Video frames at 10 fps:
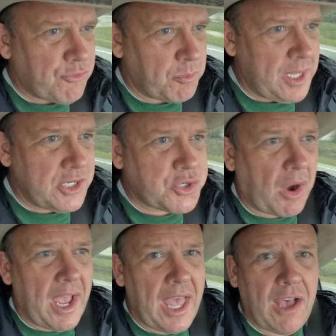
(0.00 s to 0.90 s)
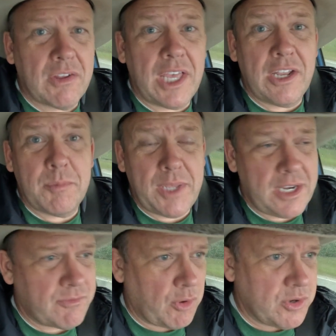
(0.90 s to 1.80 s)
for me to try out an
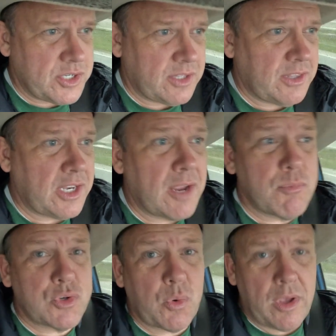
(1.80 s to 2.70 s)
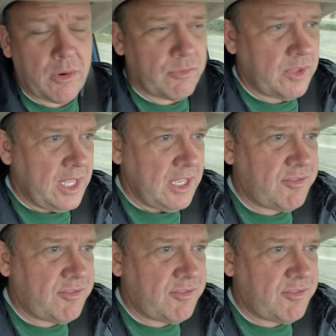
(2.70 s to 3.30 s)
updated version, the number 12.